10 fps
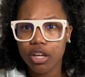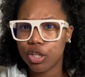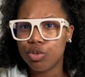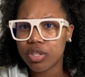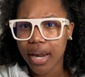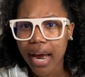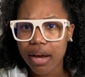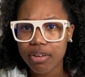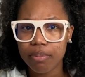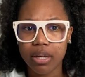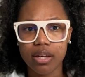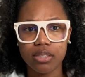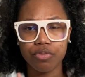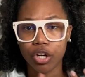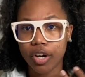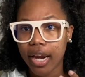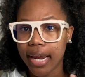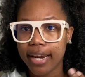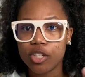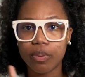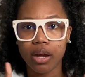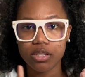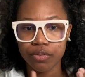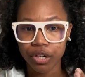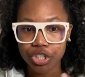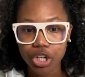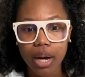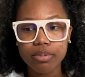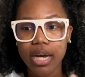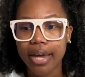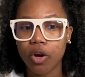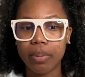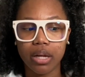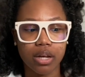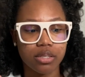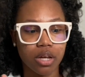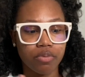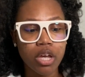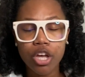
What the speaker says: you should have it because of your age, because of your job title, because of,